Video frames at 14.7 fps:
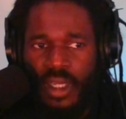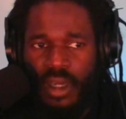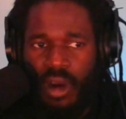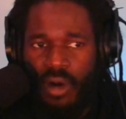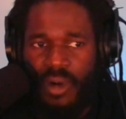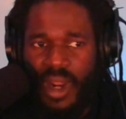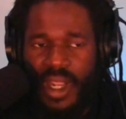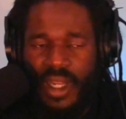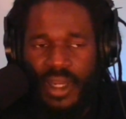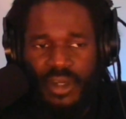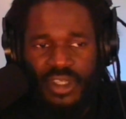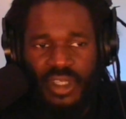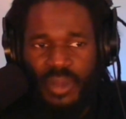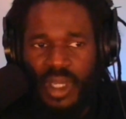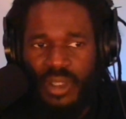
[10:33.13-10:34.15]
All right,
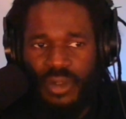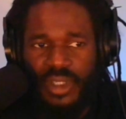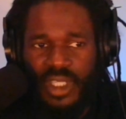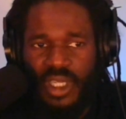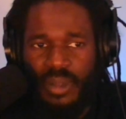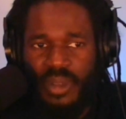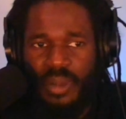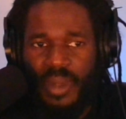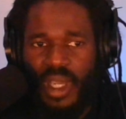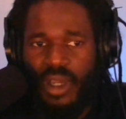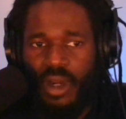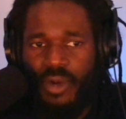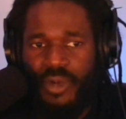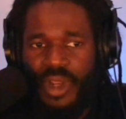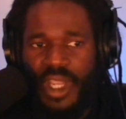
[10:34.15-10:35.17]
here's some other tips. I'm not
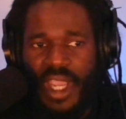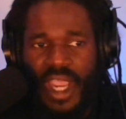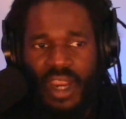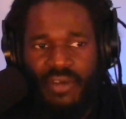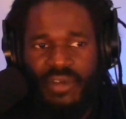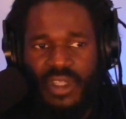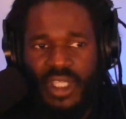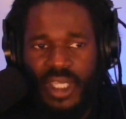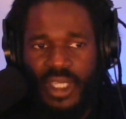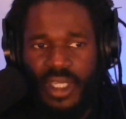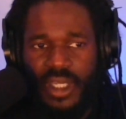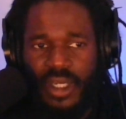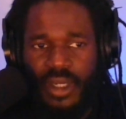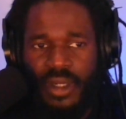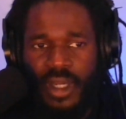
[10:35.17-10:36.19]
going to read everything
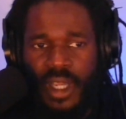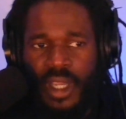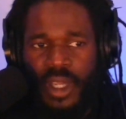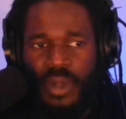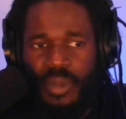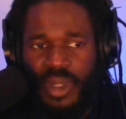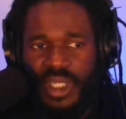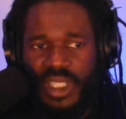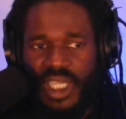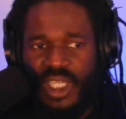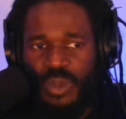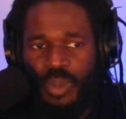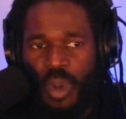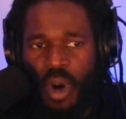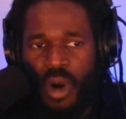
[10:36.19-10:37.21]
here, but it
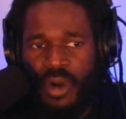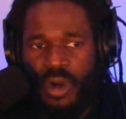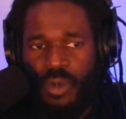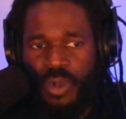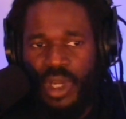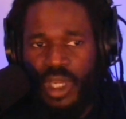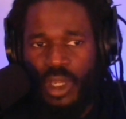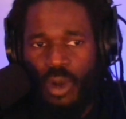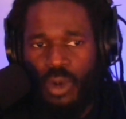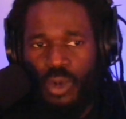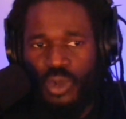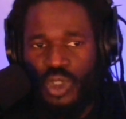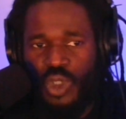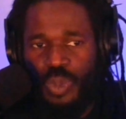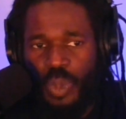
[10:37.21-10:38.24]
says partner with
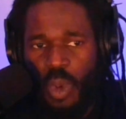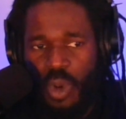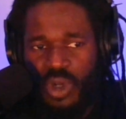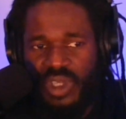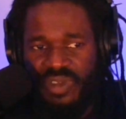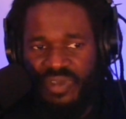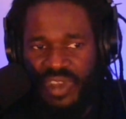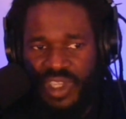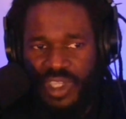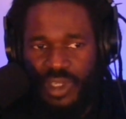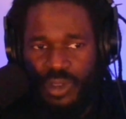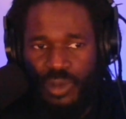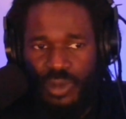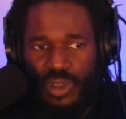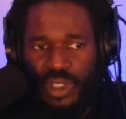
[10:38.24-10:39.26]
local sports
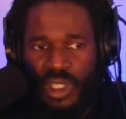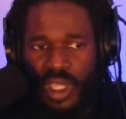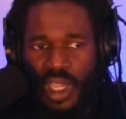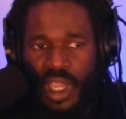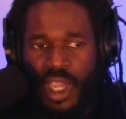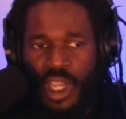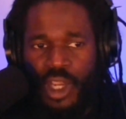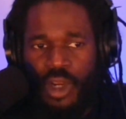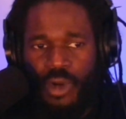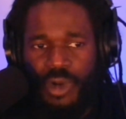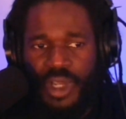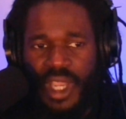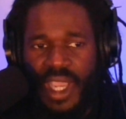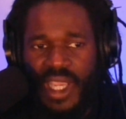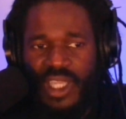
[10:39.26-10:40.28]
venues.
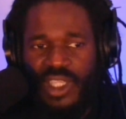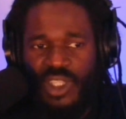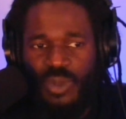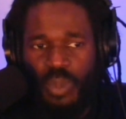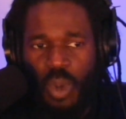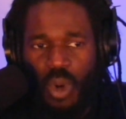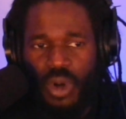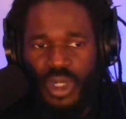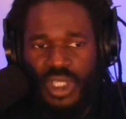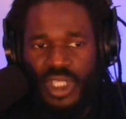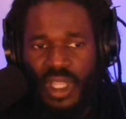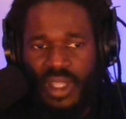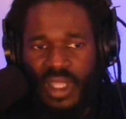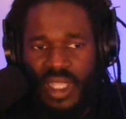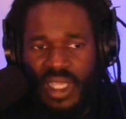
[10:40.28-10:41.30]
Create
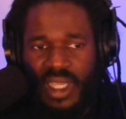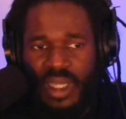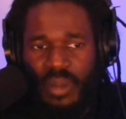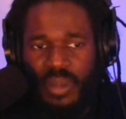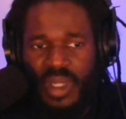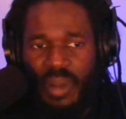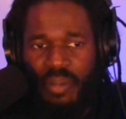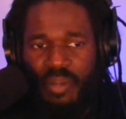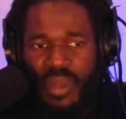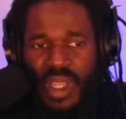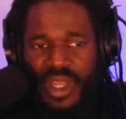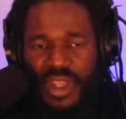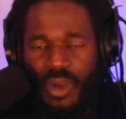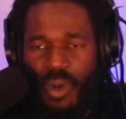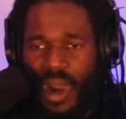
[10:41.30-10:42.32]
sports-themed
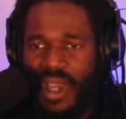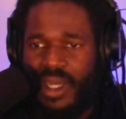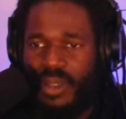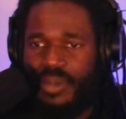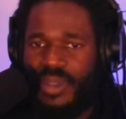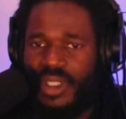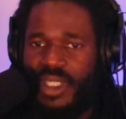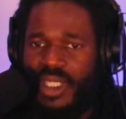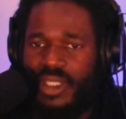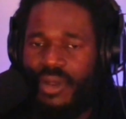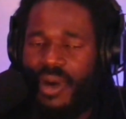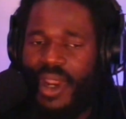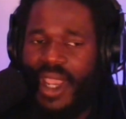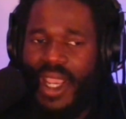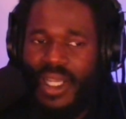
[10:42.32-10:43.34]
menu items. These
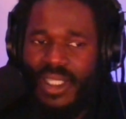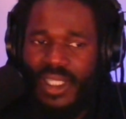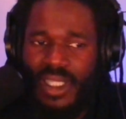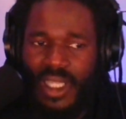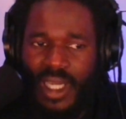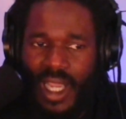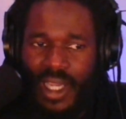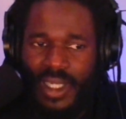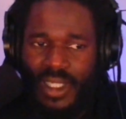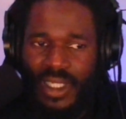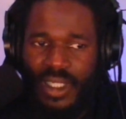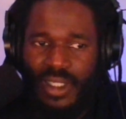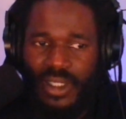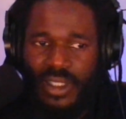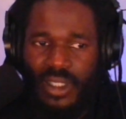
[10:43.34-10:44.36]
are excellent
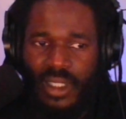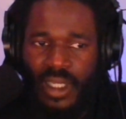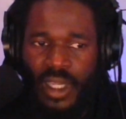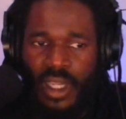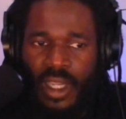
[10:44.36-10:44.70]
ideas.